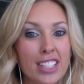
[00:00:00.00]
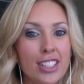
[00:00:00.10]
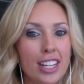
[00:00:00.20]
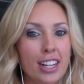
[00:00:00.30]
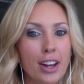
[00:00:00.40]

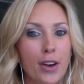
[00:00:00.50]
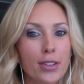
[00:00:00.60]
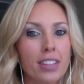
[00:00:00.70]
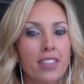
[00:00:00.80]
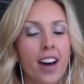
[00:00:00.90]
Gino
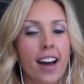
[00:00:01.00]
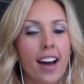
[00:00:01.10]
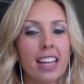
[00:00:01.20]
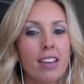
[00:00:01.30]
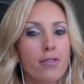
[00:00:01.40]

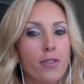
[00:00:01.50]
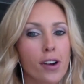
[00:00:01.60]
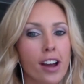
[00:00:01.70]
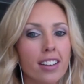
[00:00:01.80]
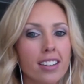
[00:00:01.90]
Tafani,
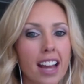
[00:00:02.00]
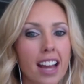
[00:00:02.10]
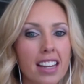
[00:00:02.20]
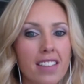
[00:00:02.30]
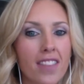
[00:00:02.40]

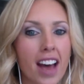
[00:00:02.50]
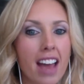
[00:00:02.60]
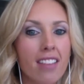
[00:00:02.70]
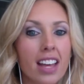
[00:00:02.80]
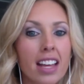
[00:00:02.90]

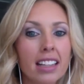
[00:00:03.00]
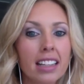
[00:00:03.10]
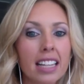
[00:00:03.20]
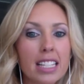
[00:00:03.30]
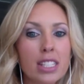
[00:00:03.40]
495,
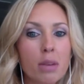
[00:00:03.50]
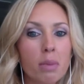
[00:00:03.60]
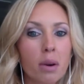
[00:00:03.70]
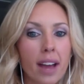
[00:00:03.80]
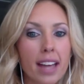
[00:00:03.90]
Lisa
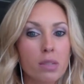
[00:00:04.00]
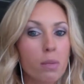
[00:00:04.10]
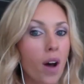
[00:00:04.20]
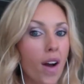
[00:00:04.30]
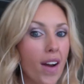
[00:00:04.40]
Perez
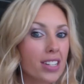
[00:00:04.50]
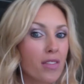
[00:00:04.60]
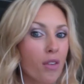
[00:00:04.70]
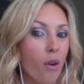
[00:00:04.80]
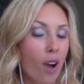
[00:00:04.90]

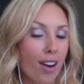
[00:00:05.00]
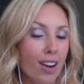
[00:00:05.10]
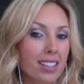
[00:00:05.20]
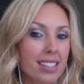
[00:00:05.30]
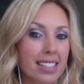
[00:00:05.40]
Barnes,
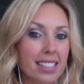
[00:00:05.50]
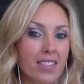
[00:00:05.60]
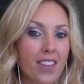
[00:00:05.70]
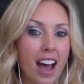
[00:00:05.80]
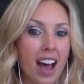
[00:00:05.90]

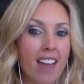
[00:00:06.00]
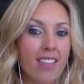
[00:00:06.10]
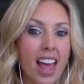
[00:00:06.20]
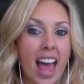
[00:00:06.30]
465,